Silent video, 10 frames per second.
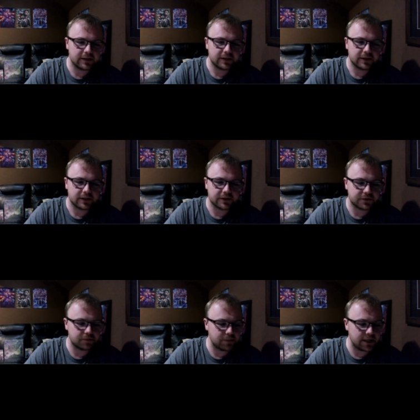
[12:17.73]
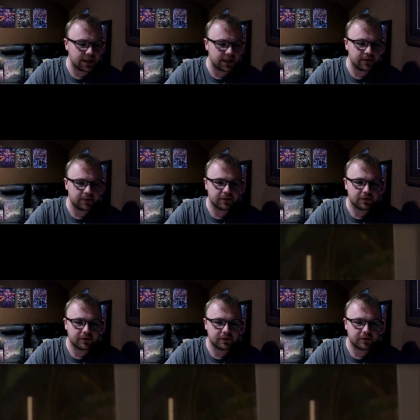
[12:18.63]
because for me,
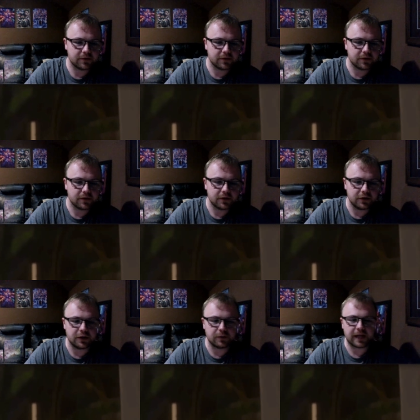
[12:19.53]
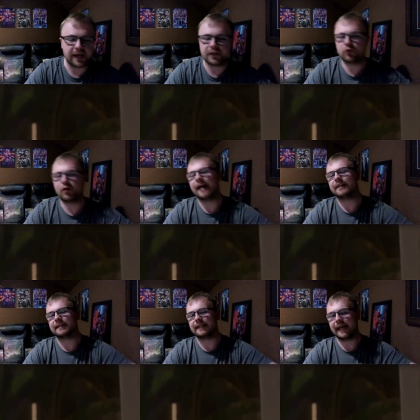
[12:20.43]
you know, getting the
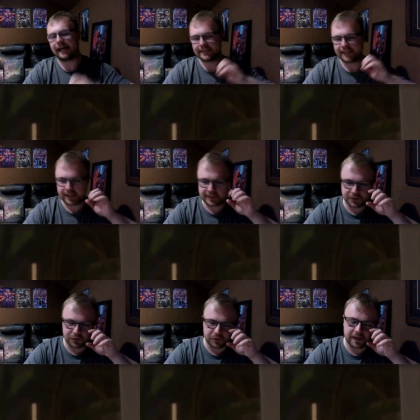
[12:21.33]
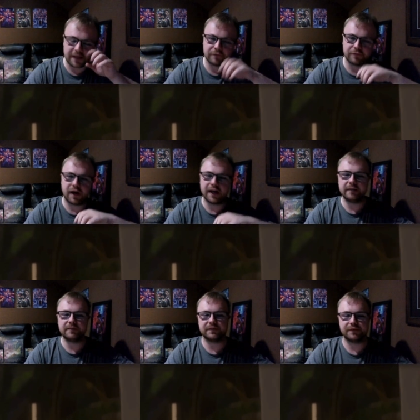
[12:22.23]
cracked glass, I sort of get the vibes